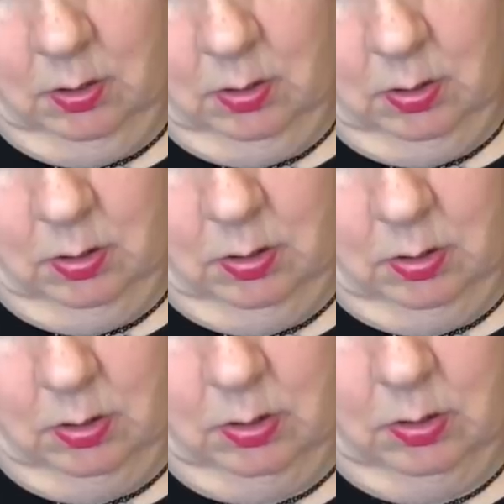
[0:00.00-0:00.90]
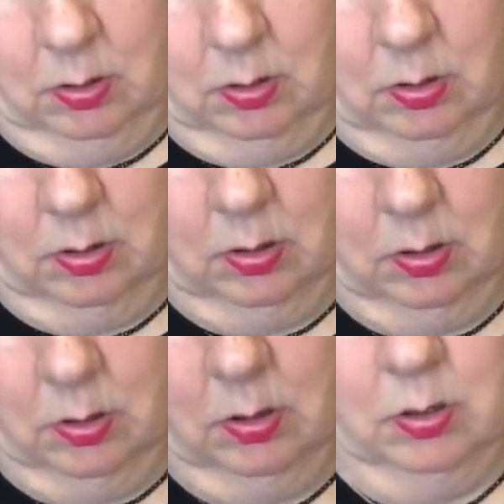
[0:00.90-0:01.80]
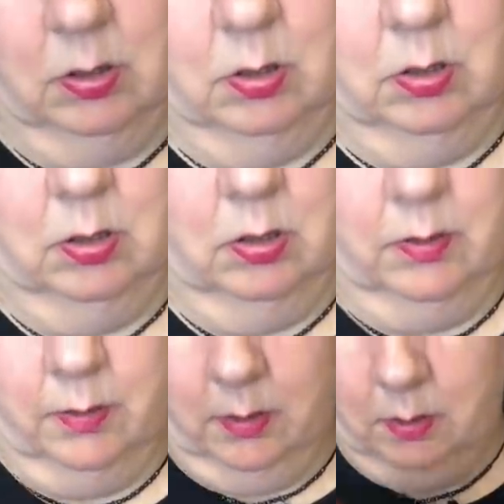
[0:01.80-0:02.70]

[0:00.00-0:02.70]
Nobody speaks.